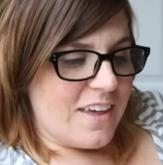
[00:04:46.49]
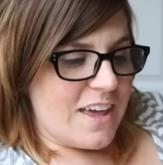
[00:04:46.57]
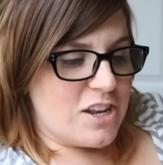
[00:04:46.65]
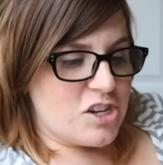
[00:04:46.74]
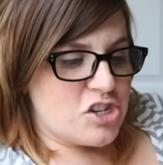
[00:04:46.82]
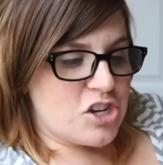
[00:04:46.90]

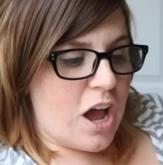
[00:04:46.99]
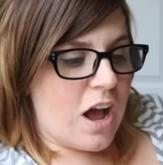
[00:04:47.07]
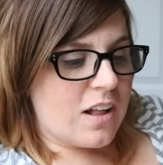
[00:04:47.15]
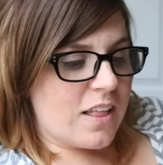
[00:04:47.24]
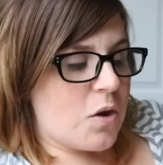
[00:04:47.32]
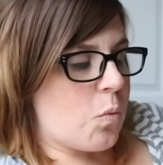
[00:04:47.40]
in
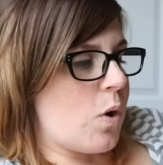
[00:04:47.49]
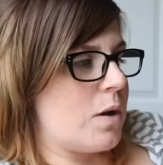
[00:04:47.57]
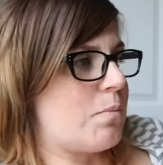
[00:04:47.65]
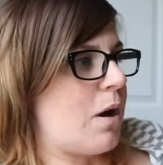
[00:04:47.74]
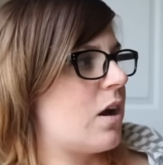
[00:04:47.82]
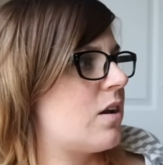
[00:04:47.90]
shock. Like,
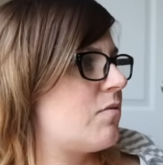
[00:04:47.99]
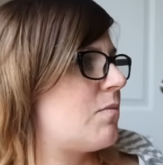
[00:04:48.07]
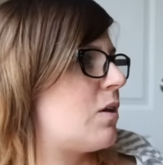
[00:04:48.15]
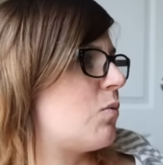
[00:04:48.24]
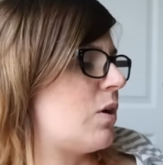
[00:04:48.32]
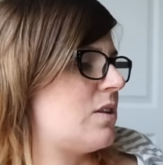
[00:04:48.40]
one part of
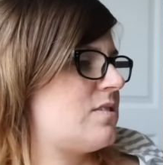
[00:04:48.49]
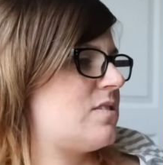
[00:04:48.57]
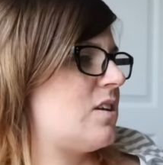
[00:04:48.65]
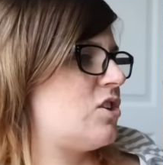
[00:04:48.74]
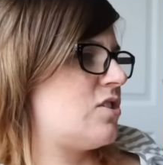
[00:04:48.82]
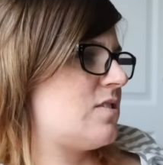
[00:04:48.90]
me wants
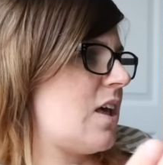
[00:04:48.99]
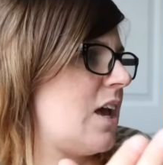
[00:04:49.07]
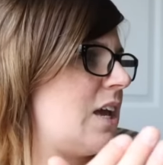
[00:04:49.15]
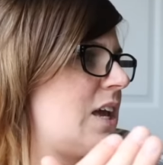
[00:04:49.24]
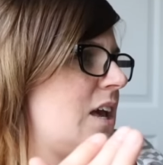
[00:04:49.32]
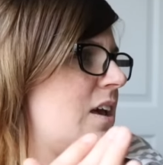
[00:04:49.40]
to just
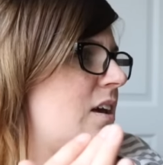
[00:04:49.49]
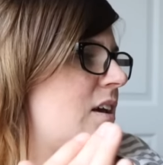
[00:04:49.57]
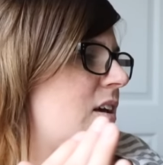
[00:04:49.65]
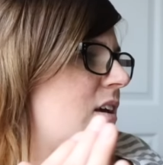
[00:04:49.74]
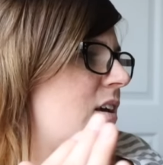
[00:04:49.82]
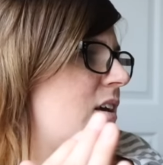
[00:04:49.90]
like
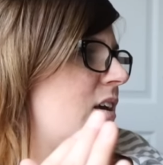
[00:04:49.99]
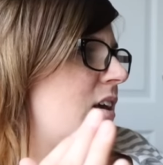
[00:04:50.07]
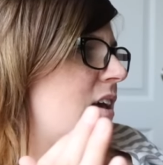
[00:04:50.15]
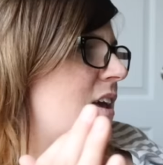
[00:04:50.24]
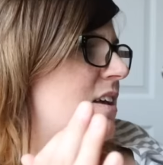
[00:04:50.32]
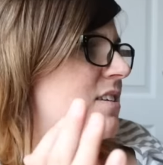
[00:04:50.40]

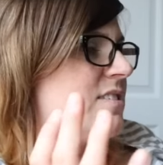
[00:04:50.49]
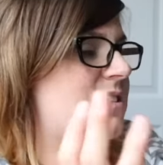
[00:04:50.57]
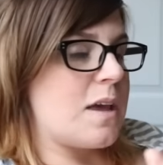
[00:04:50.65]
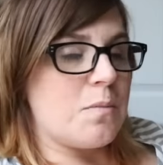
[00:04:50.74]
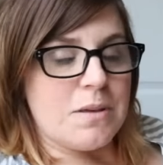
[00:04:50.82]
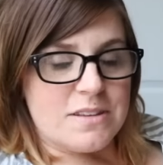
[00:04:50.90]

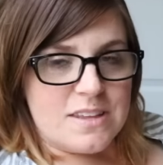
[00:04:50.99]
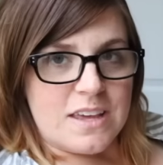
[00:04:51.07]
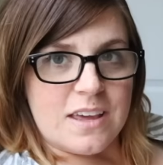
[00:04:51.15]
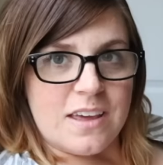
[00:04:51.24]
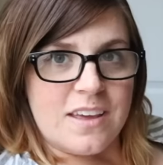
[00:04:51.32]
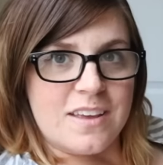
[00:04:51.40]
stay
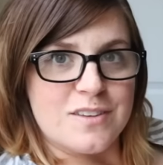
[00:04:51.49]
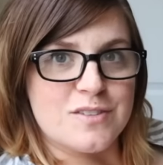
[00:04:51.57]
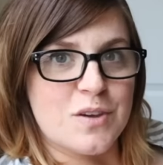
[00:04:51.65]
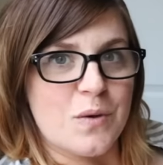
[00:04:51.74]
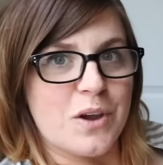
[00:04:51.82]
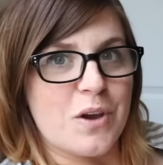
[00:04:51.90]
busy
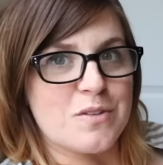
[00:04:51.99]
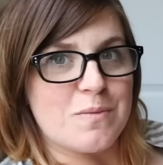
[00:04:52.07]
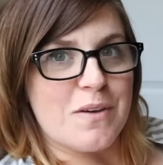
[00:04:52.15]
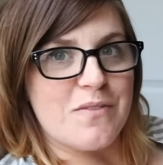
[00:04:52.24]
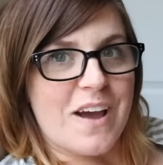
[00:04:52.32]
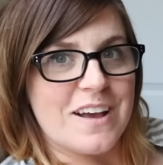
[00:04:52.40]
so it goes
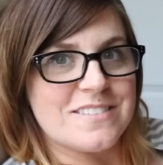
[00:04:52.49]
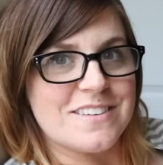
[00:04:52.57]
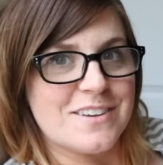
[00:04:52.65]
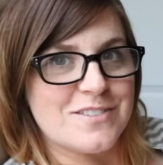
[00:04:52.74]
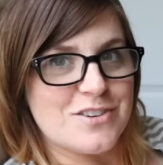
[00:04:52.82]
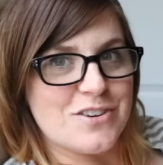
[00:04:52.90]
by fast
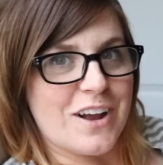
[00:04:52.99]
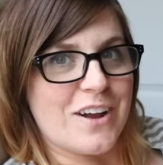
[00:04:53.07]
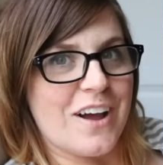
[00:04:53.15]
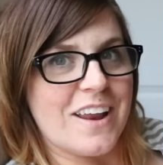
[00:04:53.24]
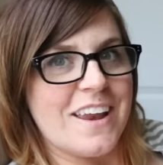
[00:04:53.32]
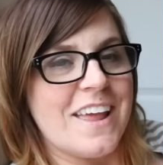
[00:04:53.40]
and doesn't drag
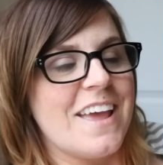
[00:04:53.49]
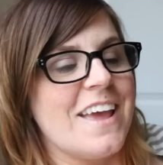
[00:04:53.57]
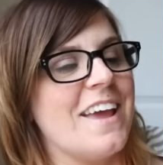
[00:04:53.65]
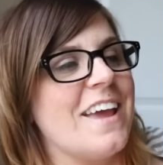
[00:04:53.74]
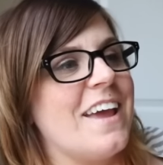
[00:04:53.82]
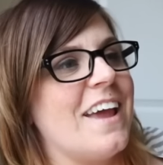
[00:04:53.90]
on,
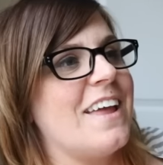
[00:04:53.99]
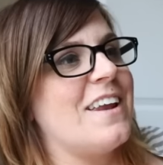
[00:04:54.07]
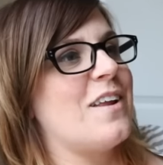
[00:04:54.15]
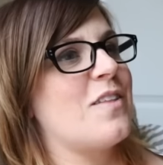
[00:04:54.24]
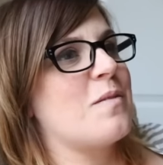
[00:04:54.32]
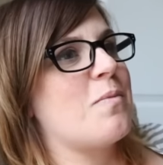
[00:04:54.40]
and
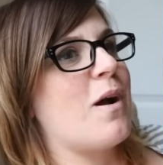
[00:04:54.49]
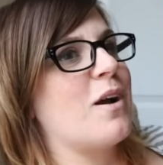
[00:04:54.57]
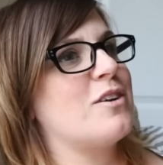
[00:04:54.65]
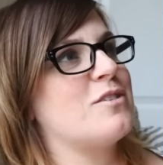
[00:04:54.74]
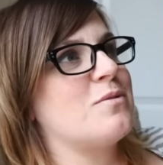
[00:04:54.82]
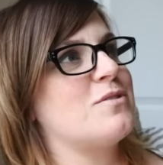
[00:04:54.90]
another
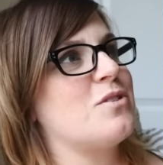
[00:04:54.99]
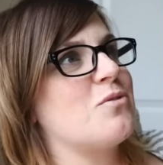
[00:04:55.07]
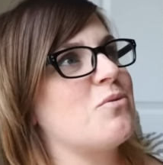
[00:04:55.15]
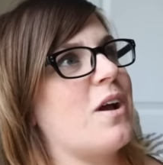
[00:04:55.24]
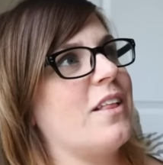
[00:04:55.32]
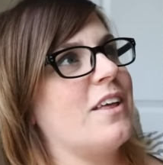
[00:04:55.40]
part just wants to
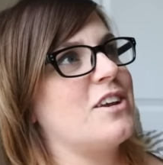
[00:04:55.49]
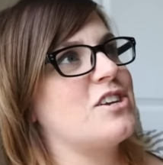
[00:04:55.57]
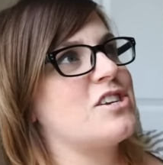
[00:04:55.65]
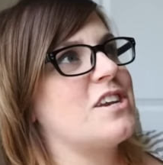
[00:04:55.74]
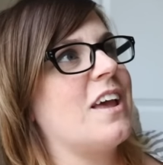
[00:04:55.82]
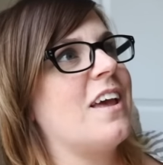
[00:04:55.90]

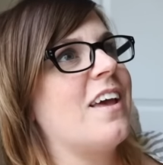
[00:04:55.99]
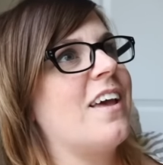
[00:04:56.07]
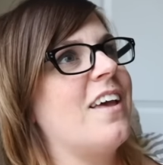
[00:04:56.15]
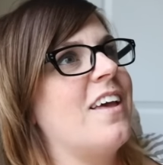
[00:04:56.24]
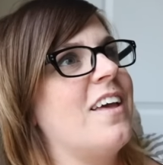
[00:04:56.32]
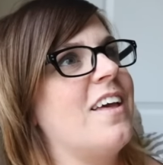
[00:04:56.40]
relish
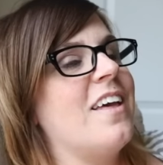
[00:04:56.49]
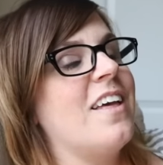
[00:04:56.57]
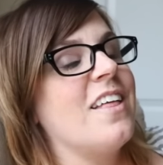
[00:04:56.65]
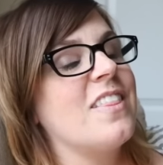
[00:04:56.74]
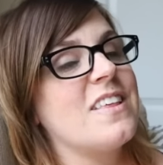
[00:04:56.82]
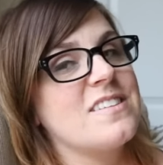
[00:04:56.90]

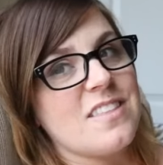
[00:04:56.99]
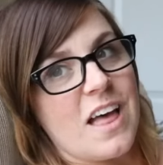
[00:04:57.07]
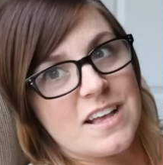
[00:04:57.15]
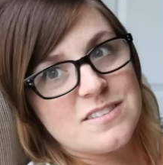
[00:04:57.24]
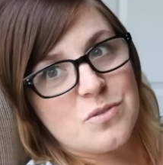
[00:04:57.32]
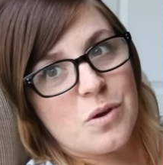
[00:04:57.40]
these
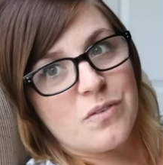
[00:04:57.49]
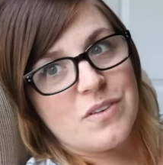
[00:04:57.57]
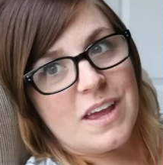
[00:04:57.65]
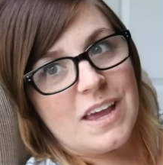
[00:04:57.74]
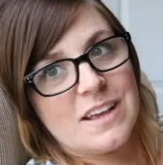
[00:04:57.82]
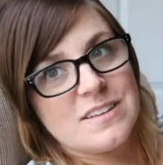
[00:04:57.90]
last 12
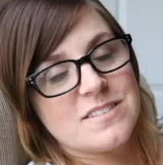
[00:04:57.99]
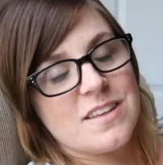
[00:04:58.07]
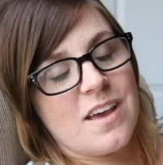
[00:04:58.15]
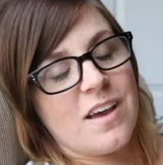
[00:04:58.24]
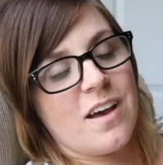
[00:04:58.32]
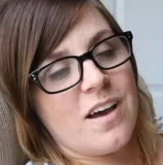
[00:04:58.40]
days
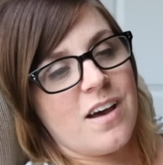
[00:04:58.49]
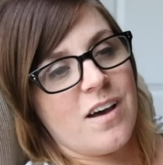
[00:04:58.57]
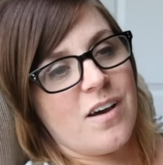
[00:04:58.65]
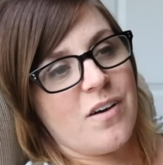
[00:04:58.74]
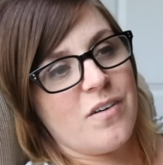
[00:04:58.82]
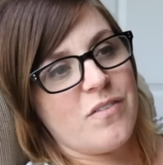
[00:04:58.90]

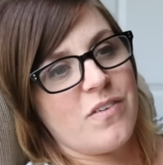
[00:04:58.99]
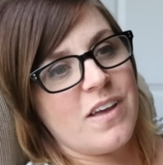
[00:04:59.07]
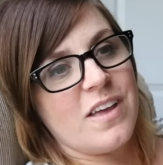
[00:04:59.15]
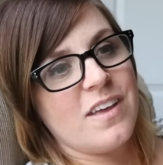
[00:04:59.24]
of,